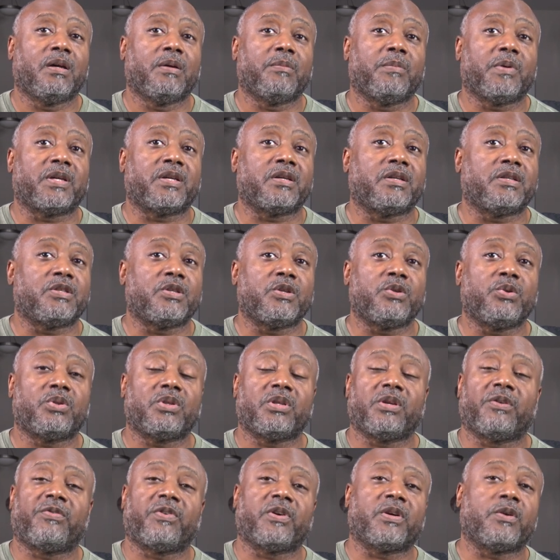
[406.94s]
because
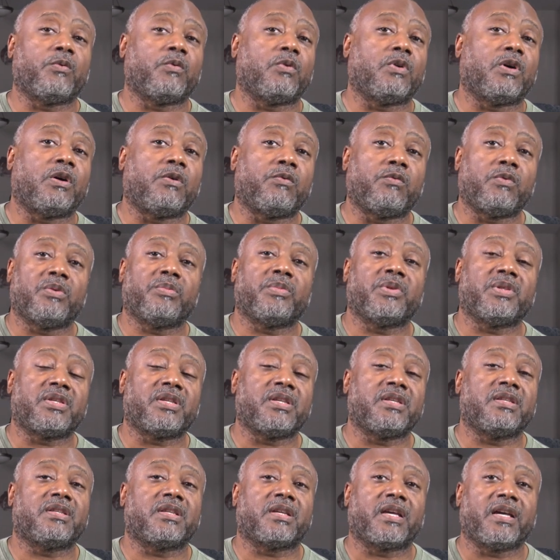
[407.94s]
usually if a, a, woman
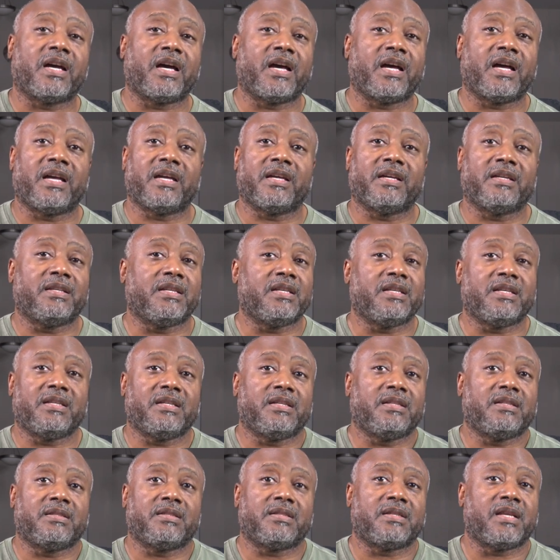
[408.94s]
sees a guy and
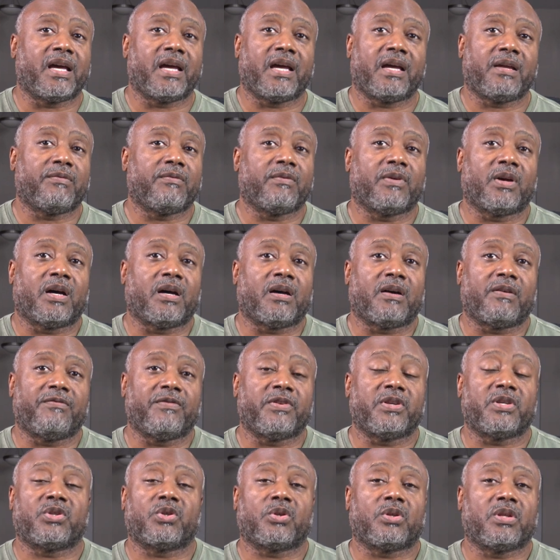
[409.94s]
he's not uh,
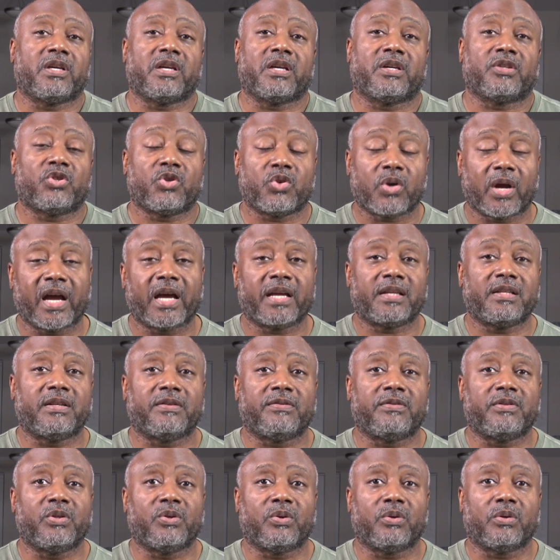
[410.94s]
visually
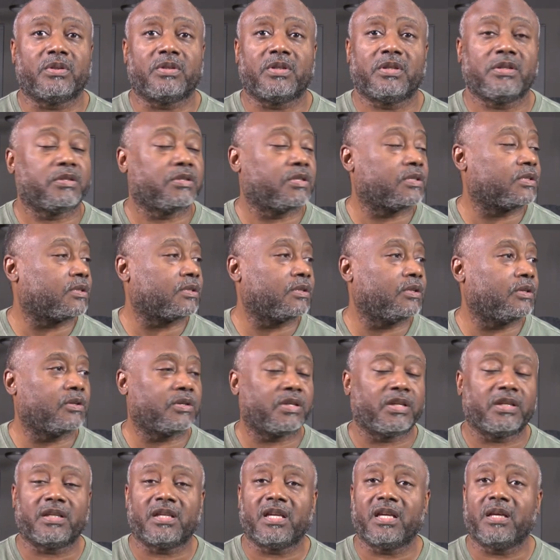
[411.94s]
attractive to her she'll just
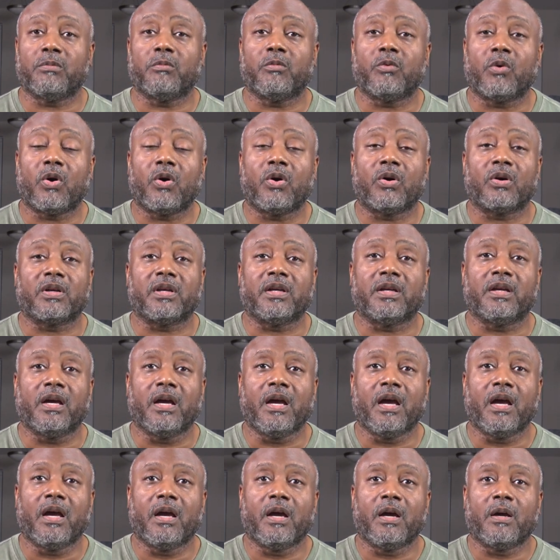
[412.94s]
look and keep walking
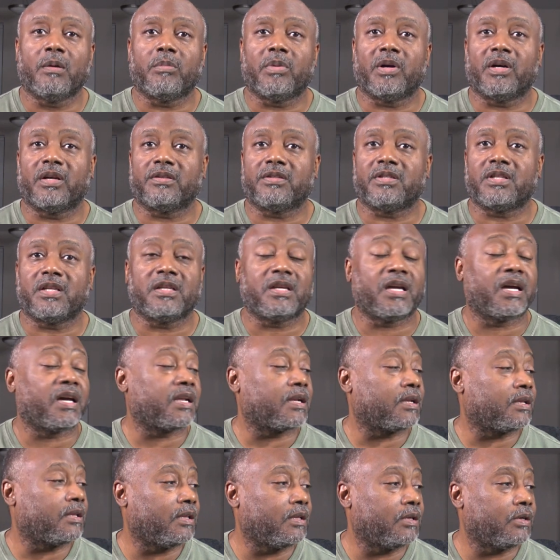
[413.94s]
but she
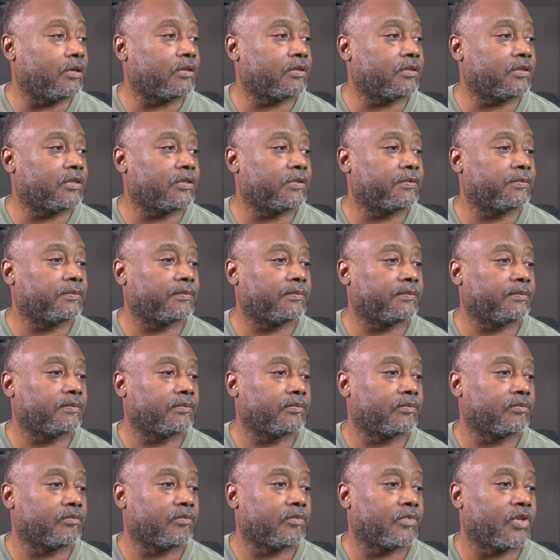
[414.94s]
kind of looks
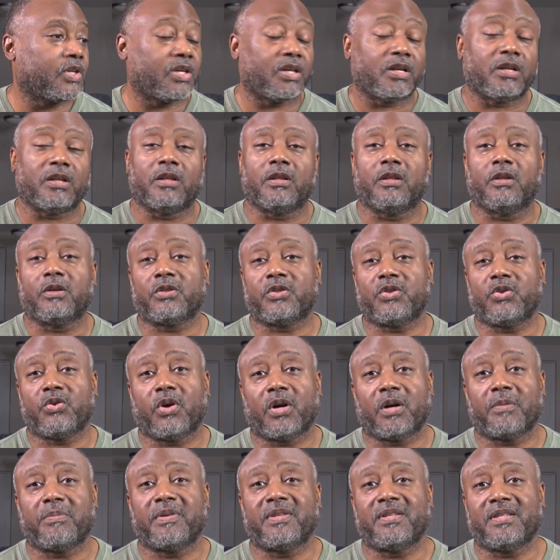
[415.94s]
looks
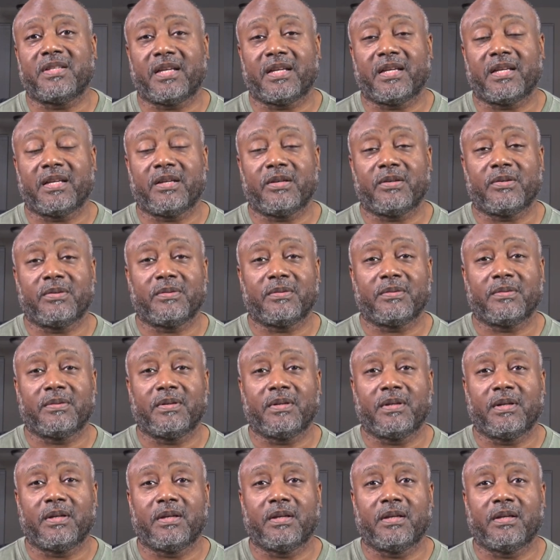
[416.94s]
you up and down
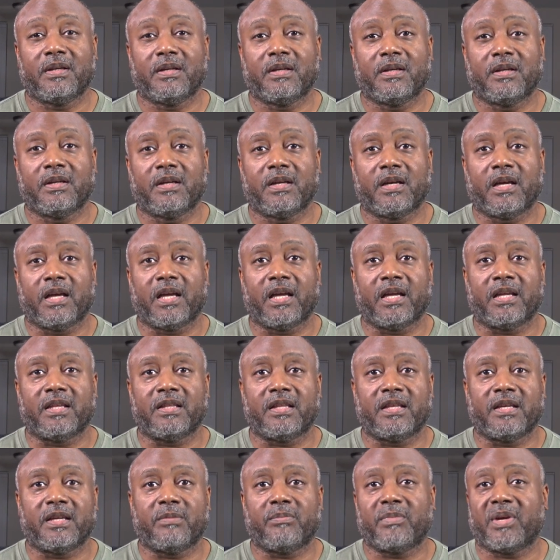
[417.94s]

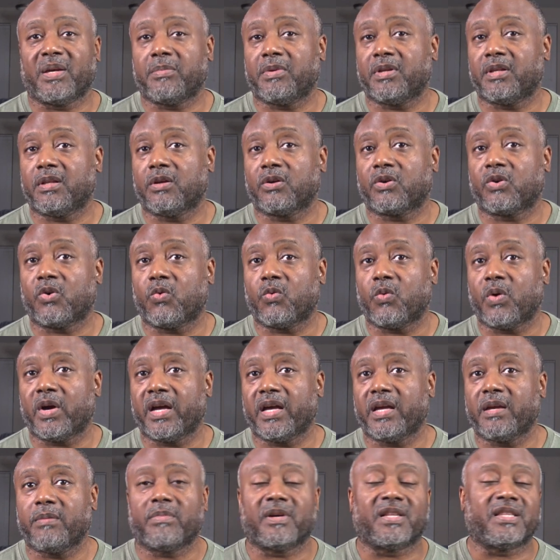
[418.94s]
and then maybe look
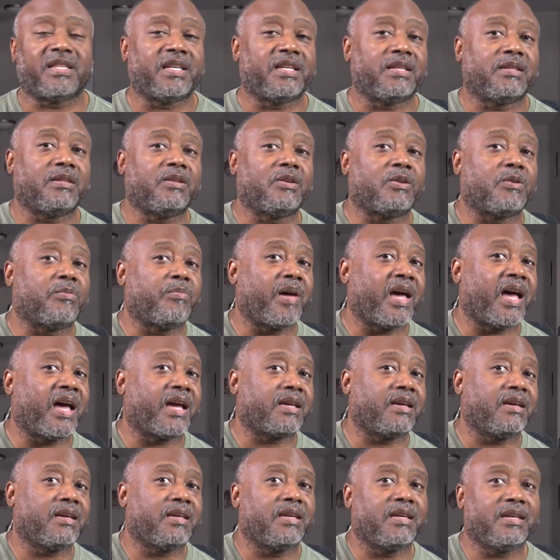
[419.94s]
away but then look
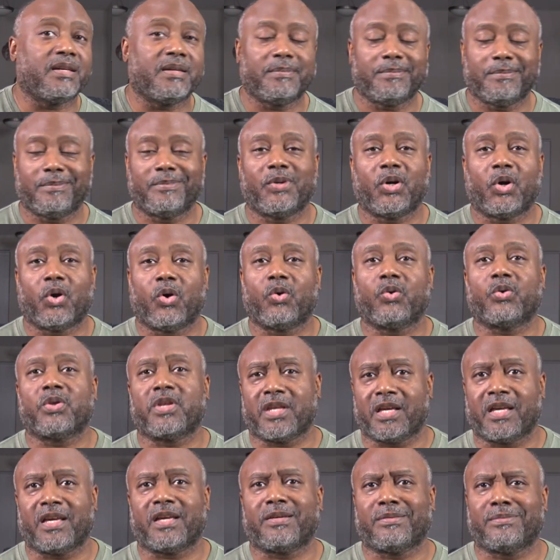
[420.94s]
back again oh
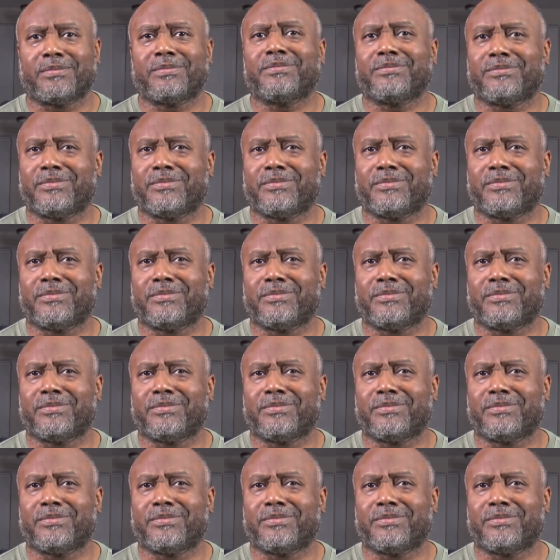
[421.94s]
yeah